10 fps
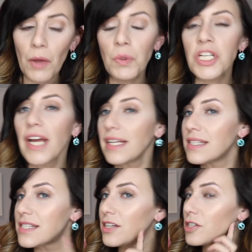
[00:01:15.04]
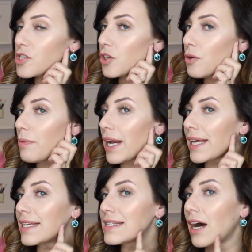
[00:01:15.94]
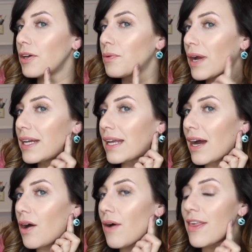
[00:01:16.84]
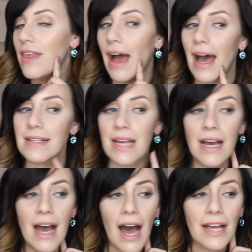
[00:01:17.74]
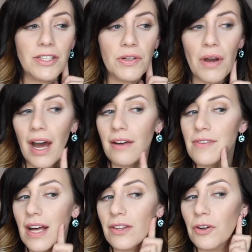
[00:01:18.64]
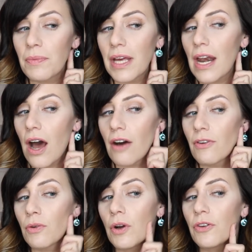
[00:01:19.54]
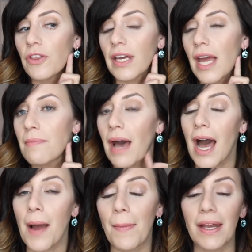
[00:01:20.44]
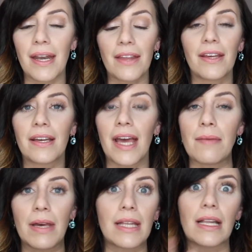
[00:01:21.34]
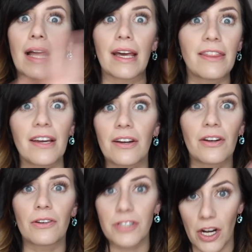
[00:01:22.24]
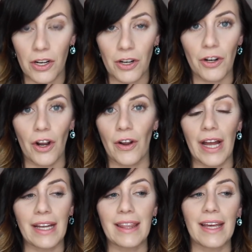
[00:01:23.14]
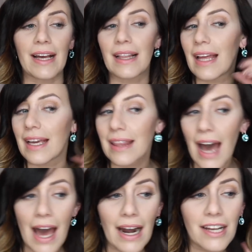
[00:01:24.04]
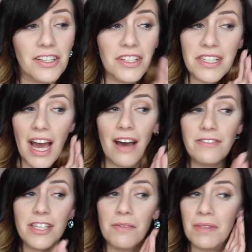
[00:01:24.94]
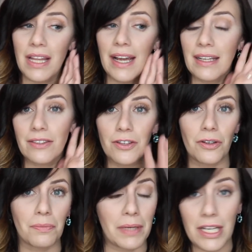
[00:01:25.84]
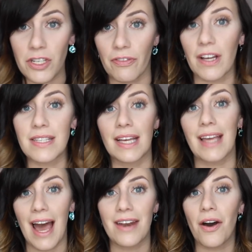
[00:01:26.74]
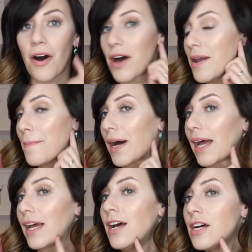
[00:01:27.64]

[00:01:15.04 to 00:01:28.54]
which I can still do, but I can tell you right now that I do have a little bit of growth that came back, but nothing came in like thicker or darker or anything like that. I just have some light little peach fuzz again on my